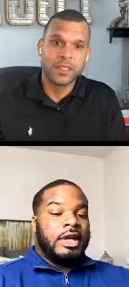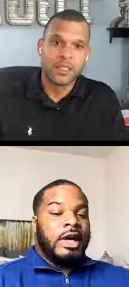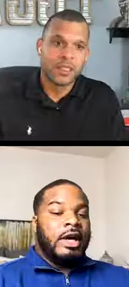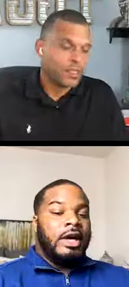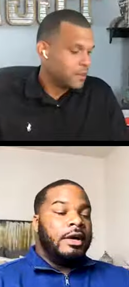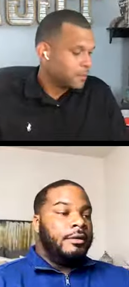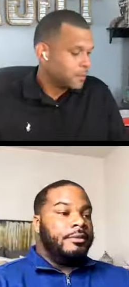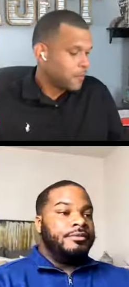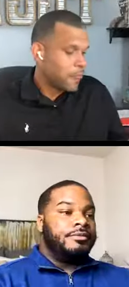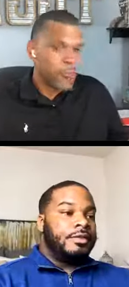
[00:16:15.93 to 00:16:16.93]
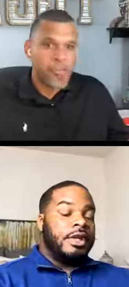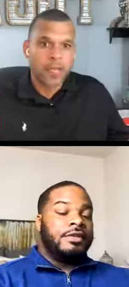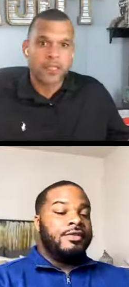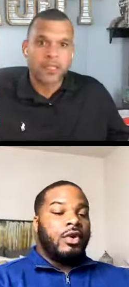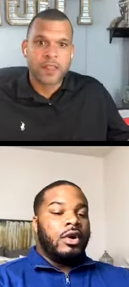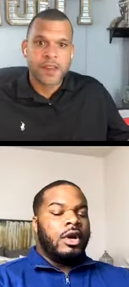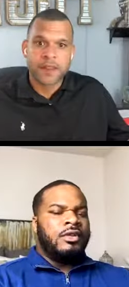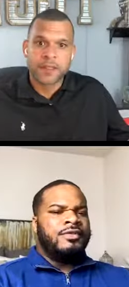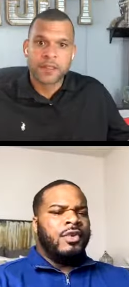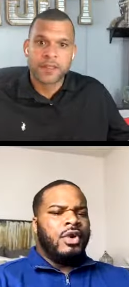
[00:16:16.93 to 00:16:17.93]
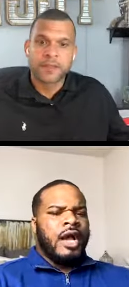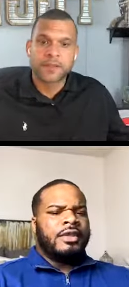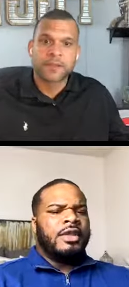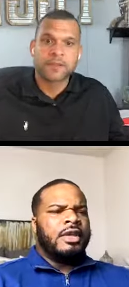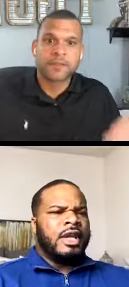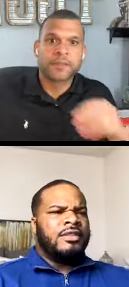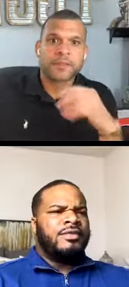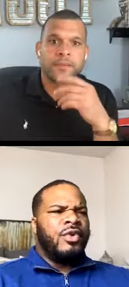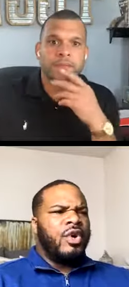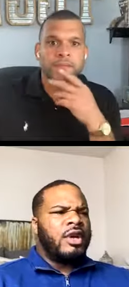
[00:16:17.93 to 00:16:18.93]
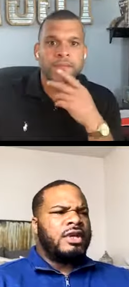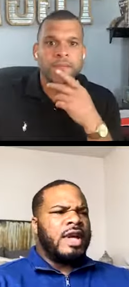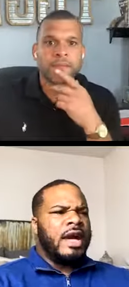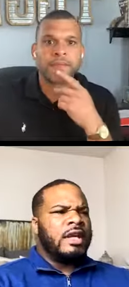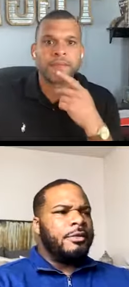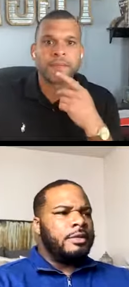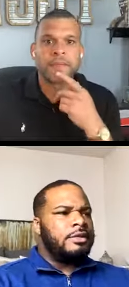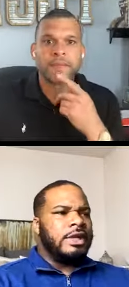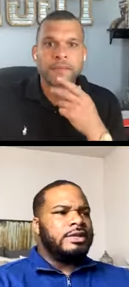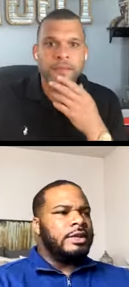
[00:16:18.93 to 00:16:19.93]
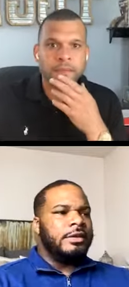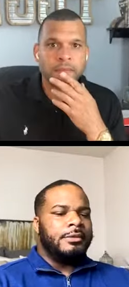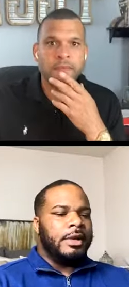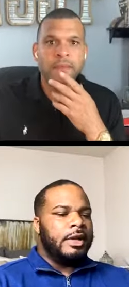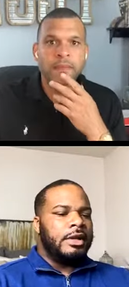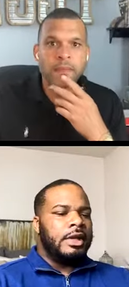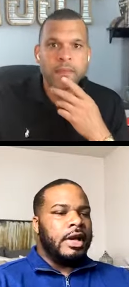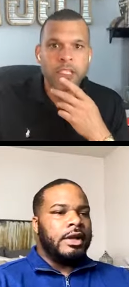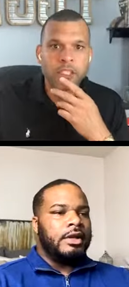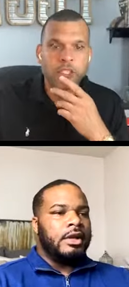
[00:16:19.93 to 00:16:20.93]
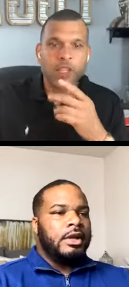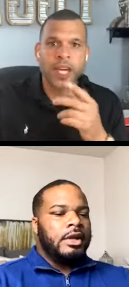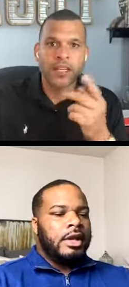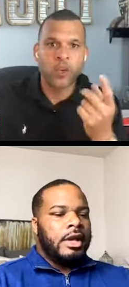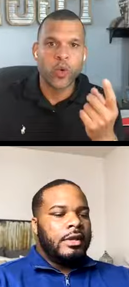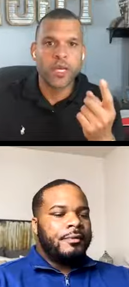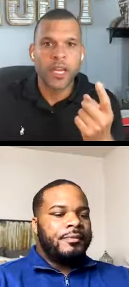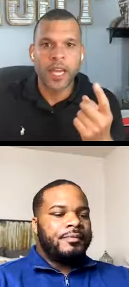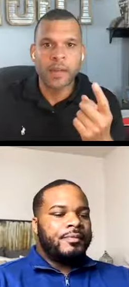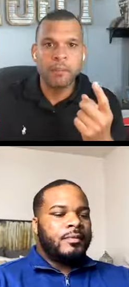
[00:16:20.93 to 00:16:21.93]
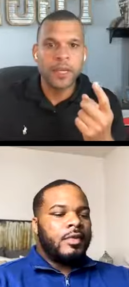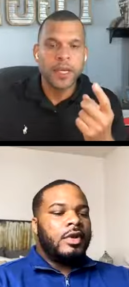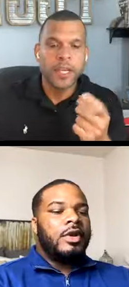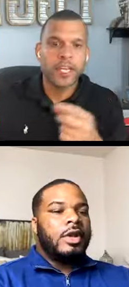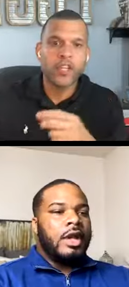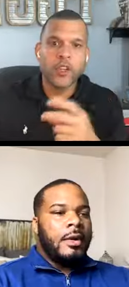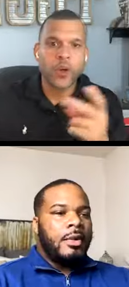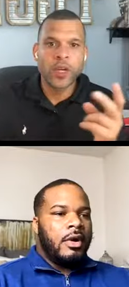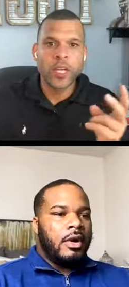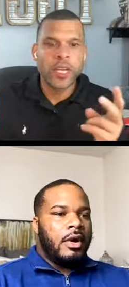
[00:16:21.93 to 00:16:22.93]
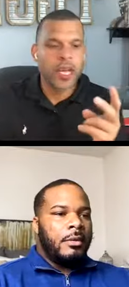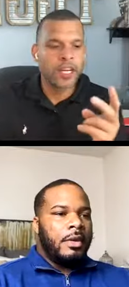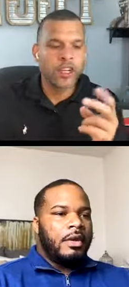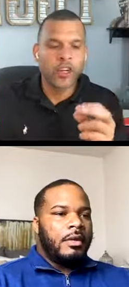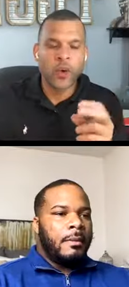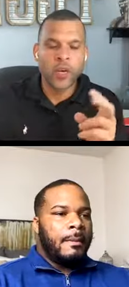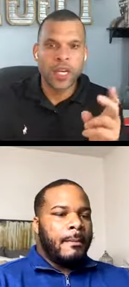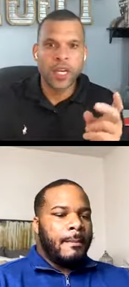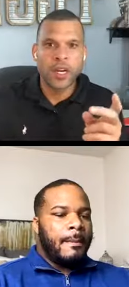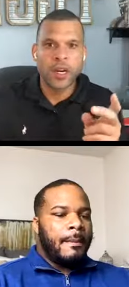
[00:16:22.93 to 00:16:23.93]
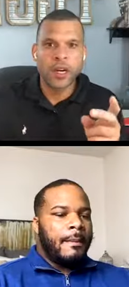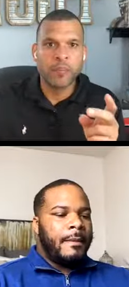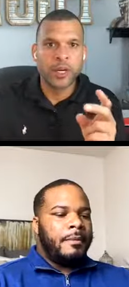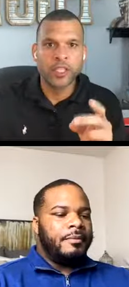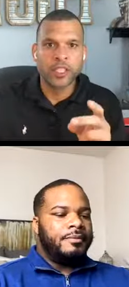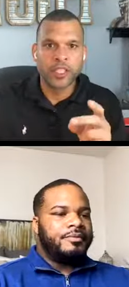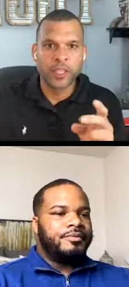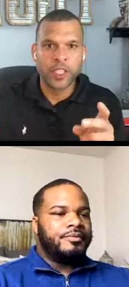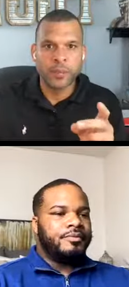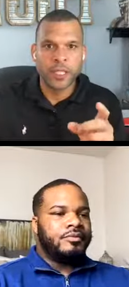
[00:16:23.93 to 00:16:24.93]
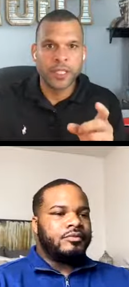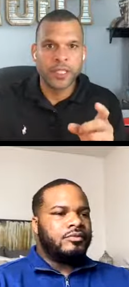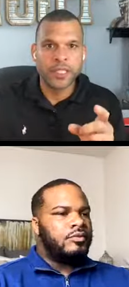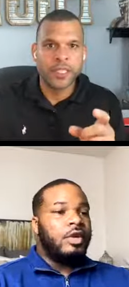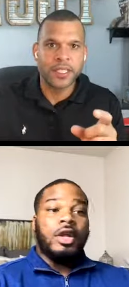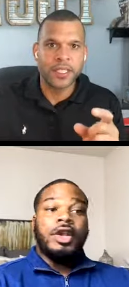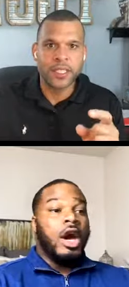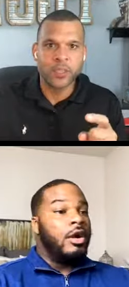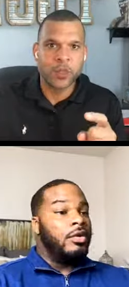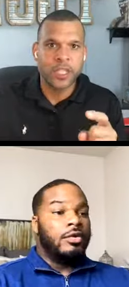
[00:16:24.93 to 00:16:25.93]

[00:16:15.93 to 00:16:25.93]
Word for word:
Speaker 1: um, it's four, it's four. I think it's four documents. That's it.
Speaker 2: Mm-hmm. So you got the quit claim, and yep. you don't need, and you don't need a, a purchase agreement. He says in this one.